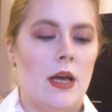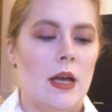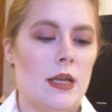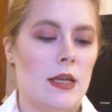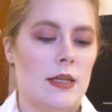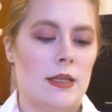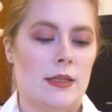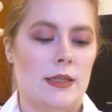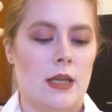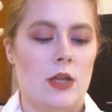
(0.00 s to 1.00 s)

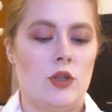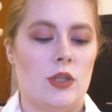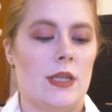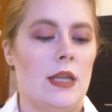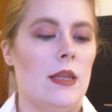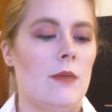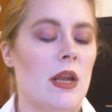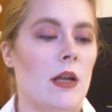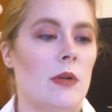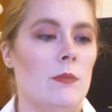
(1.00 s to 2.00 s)
is to set the
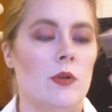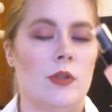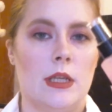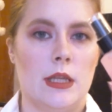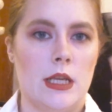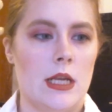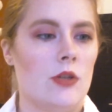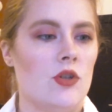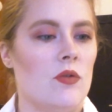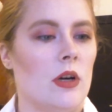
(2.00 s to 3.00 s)
makeup. I'm using the
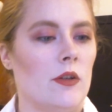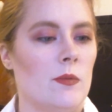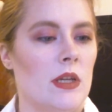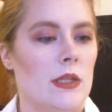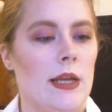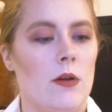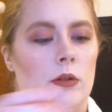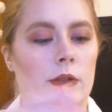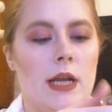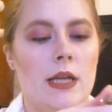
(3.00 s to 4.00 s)
Gerard Cosmetics Slay All
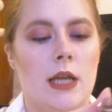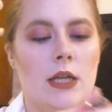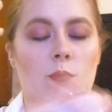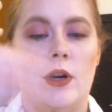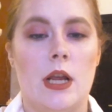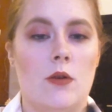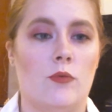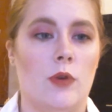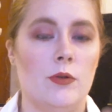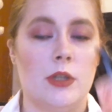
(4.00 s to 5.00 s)
Day Setting Spray in
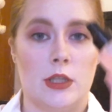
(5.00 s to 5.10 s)
Rose.